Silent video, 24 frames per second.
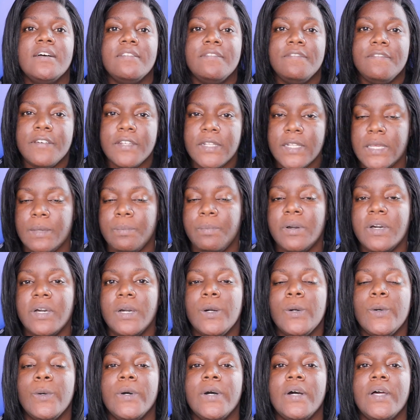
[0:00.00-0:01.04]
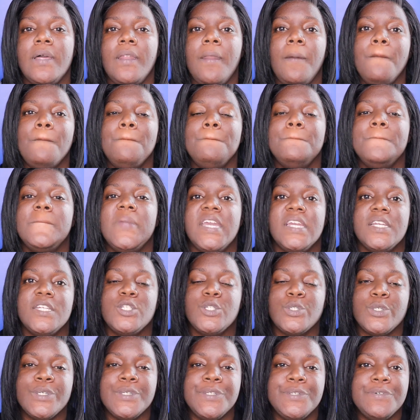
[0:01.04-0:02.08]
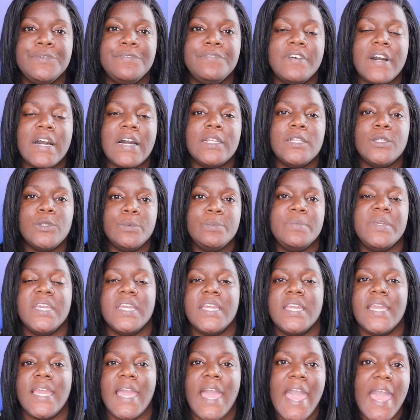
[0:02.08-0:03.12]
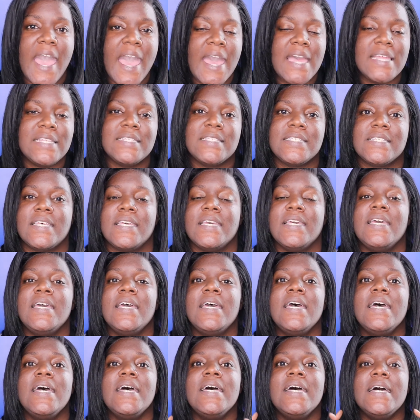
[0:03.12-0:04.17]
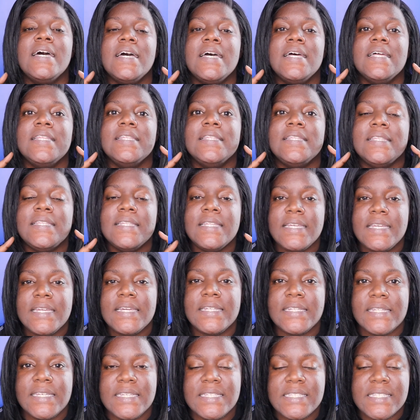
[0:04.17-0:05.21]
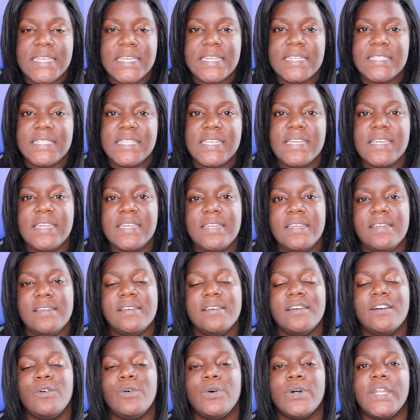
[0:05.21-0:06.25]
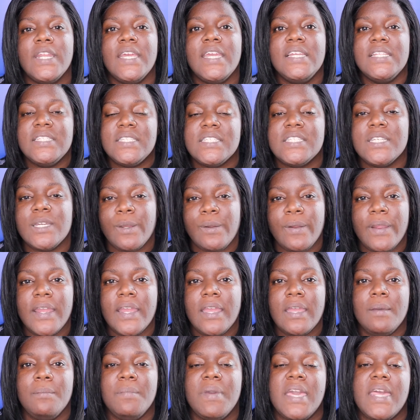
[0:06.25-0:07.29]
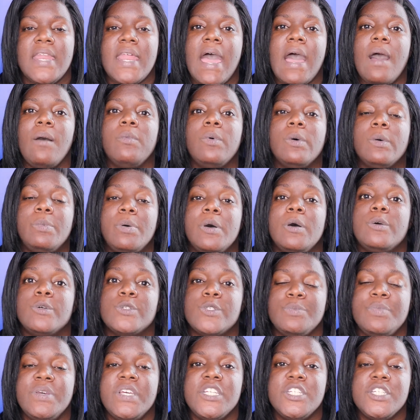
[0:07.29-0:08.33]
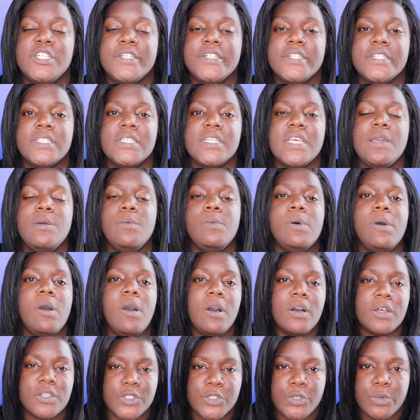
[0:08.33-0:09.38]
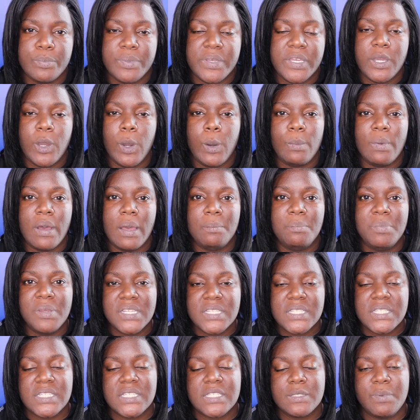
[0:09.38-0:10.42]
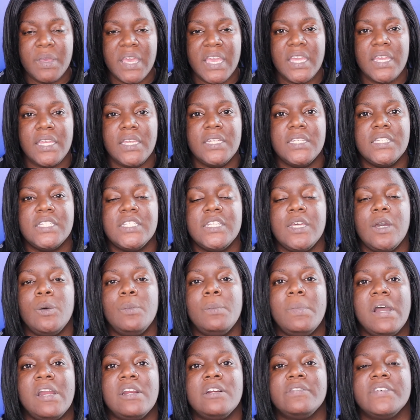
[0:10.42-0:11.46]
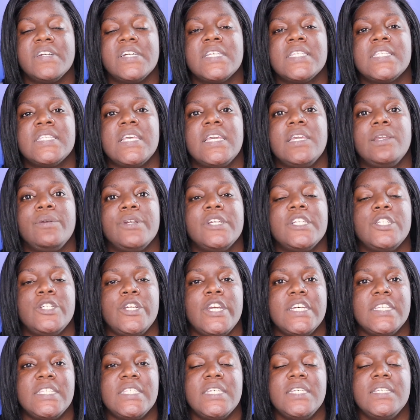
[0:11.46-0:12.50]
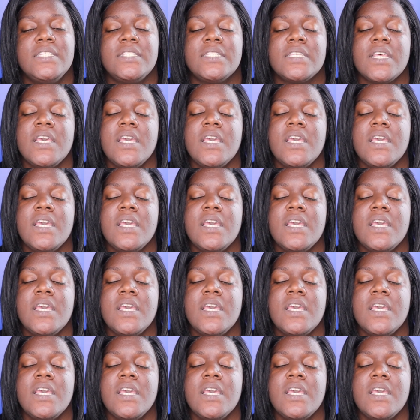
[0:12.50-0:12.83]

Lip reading: fully put on, make sure you follow me at Legally TT on Instagram, and I will post pictures. It will also be on my business page, DelMarVa Sacred Tresses.